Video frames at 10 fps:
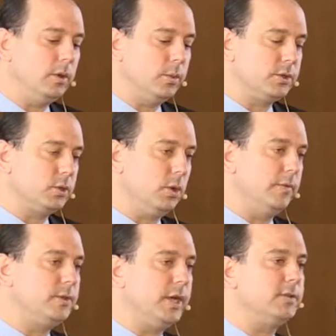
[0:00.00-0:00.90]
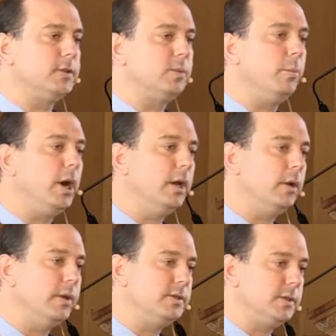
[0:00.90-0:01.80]
the restorative justice
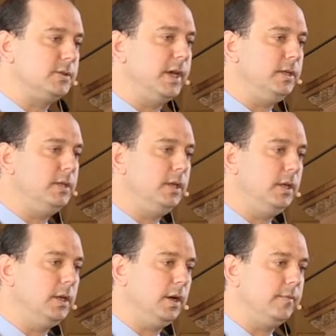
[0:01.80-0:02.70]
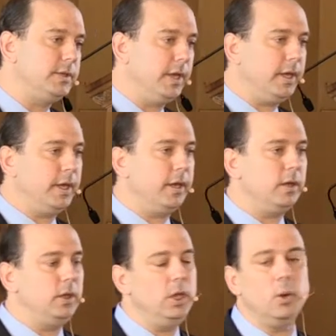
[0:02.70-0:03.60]
model is this idea of
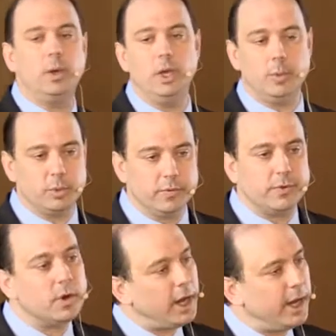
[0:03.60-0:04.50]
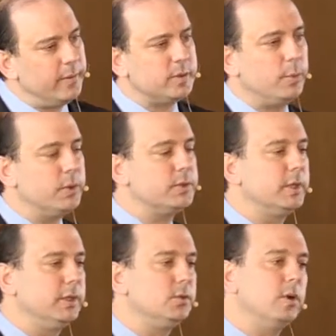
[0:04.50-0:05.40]
taking, you know, a number of crimes,
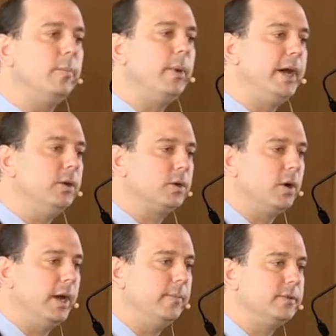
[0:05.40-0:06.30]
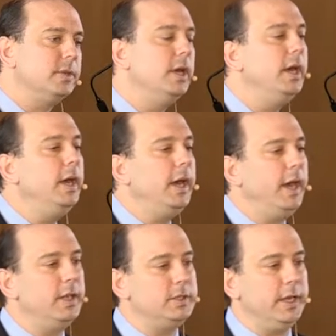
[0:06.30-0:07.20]
mostly sort of minor crimes,
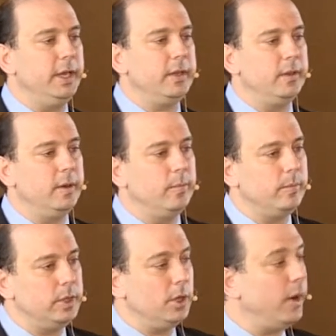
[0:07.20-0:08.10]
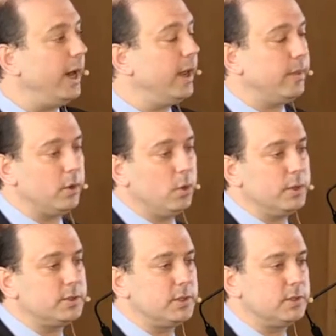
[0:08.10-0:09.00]
and taking them, you know, out of the
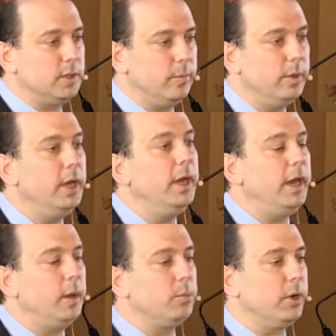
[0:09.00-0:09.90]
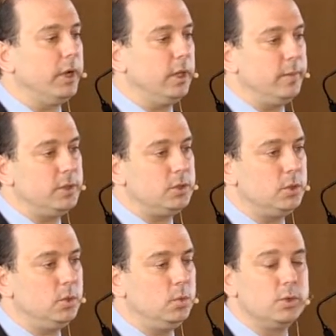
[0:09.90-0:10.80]
court system and bringing them
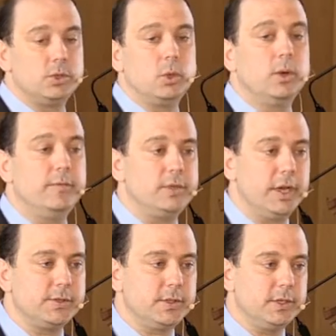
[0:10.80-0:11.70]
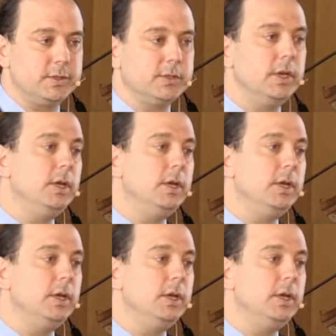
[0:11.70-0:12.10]
into restorative justice,